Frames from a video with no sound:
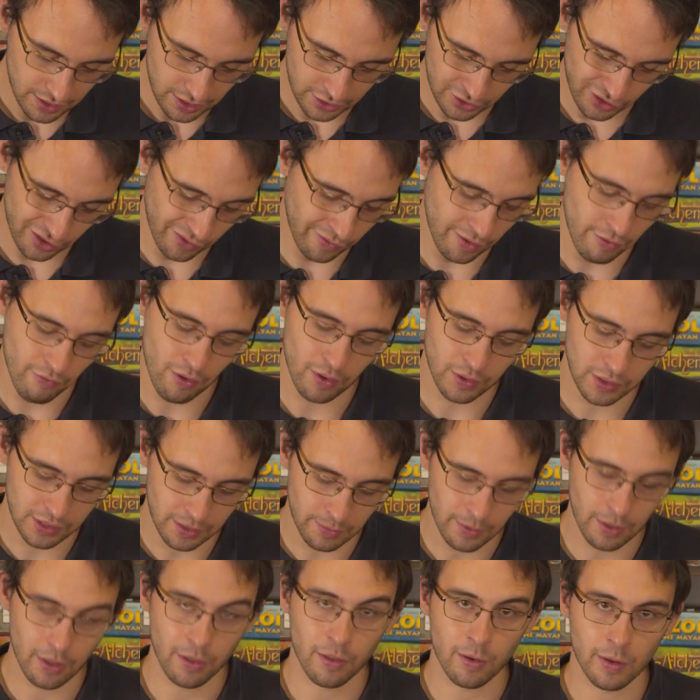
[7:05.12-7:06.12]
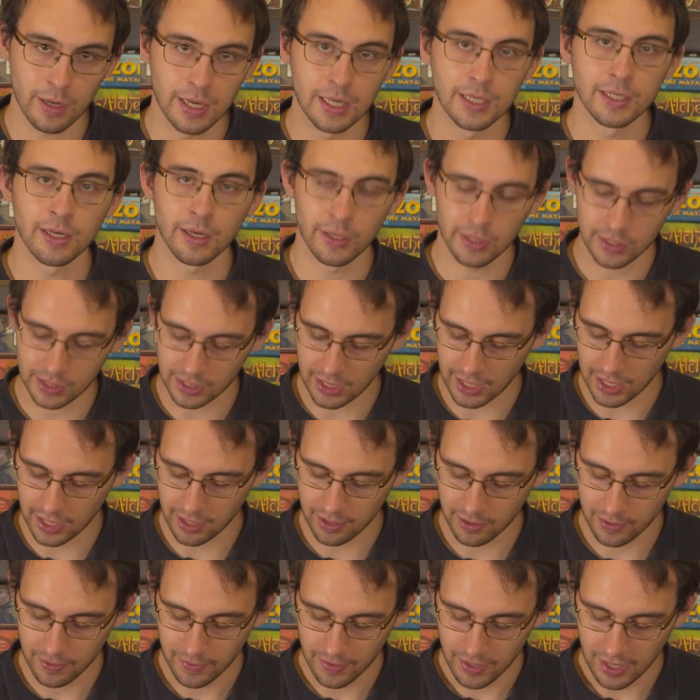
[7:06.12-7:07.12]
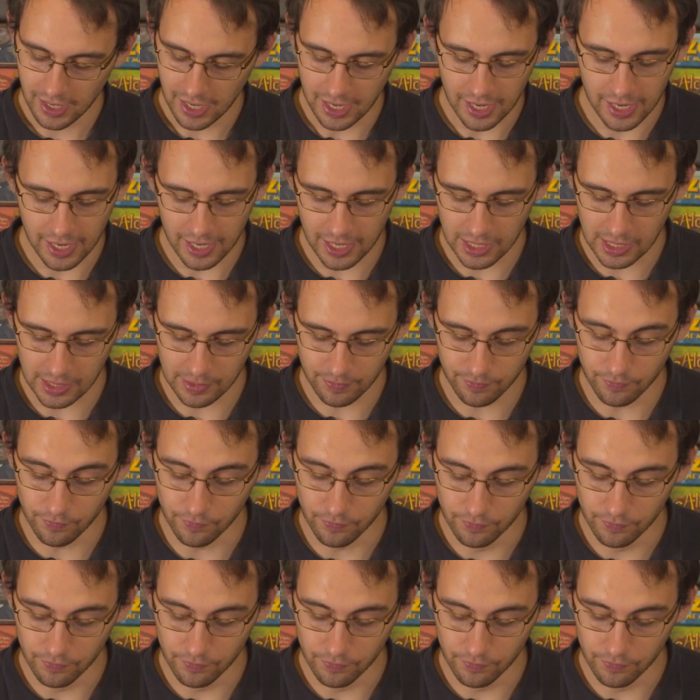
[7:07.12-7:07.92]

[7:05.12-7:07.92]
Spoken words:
Should have re-rolled some of the 3s, it looks like. But